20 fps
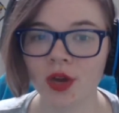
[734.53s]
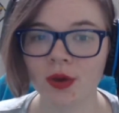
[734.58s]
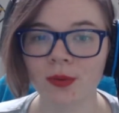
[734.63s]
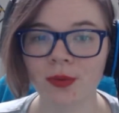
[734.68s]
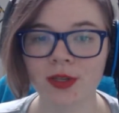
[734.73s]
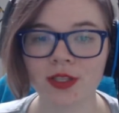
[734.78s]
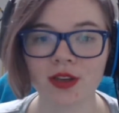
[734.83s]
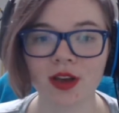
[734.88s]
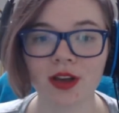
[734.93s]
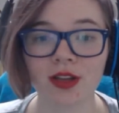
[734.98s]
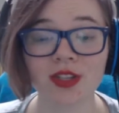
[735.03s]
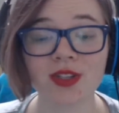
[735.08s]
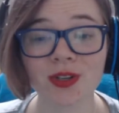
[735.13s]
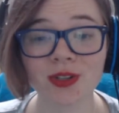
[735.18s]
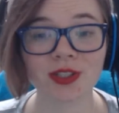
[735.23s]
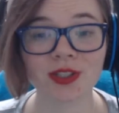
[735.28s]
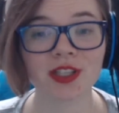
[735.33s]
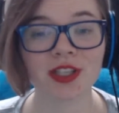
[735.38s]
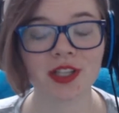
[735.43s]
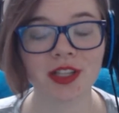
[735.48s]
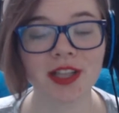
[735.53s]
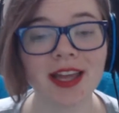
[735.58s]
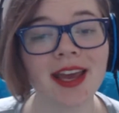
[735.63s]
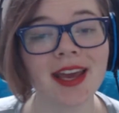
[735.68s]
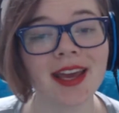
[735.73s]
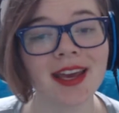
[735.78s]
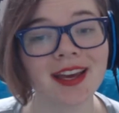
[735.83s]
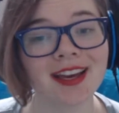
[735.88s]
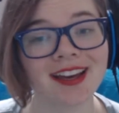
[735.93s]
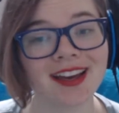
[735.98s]
We saw Cirque du
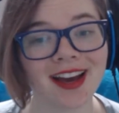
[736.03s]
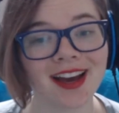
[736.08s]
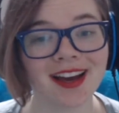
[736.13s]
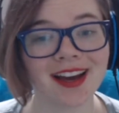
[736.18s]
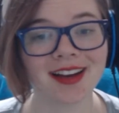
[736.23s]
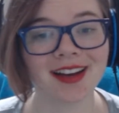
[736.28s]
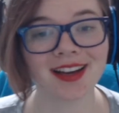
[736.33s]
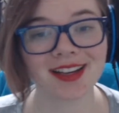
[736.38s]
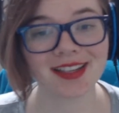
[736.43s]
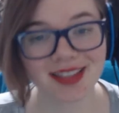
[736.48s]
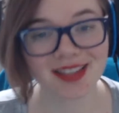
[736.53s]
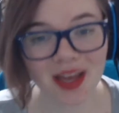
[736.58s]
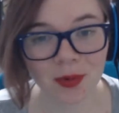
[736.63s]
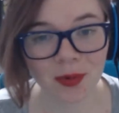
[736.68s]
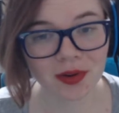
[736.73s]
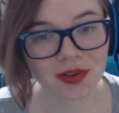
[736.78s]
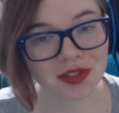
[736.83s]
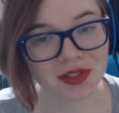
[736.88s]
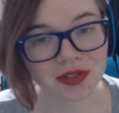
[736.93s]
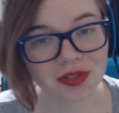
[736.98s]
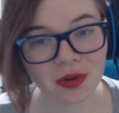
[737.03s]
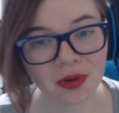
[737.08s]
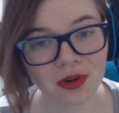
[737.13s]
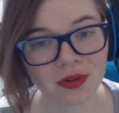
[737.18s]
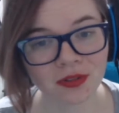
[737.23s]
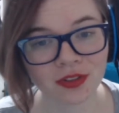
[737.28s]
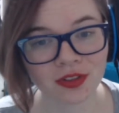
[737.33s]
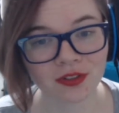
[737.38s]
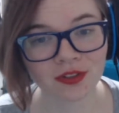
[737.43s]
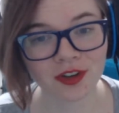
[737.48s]
Soleil because uh, they were in Seoul
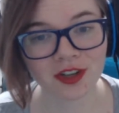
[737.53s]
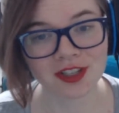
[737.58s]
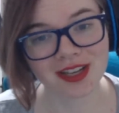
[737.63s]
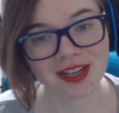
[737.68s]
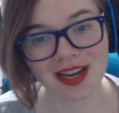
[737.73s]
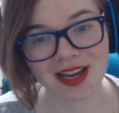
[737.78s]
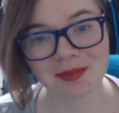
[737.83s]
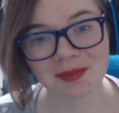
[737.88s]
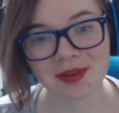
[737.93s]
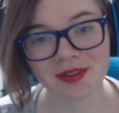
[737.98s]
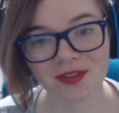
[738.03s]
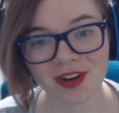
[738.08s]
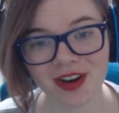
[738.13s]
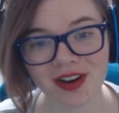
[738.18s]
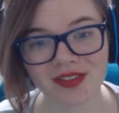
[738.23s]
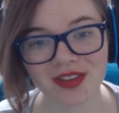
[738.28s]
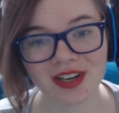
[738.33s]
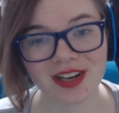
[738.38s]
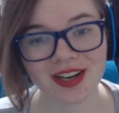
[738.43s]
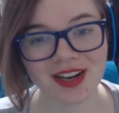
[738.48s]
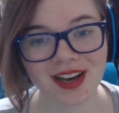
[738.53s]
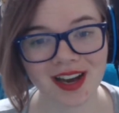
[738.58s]
for the first time in forever.